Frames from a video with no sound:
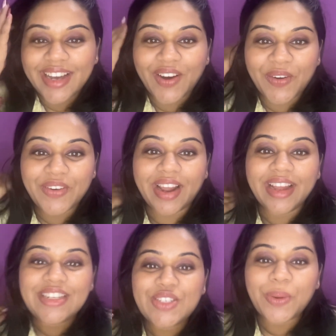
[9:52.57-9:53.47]
All
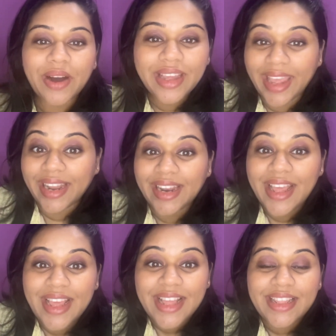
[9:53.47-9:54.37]
right. So again,
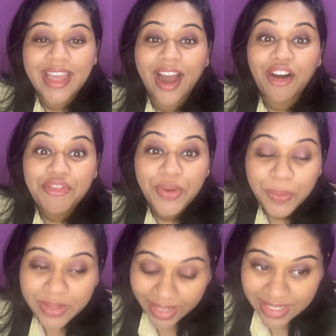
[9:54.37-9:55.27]
there are few
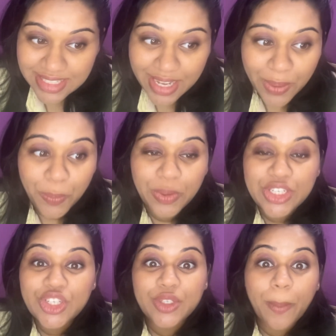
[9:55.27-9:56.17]
things which
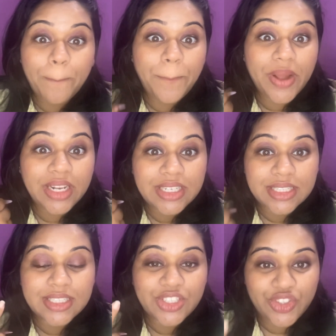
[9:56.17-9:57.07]
is build
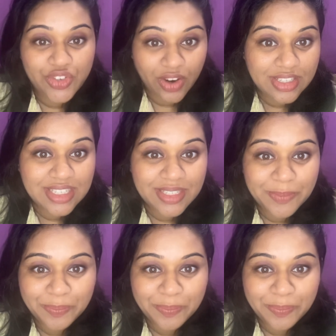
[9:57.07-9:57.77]
trust.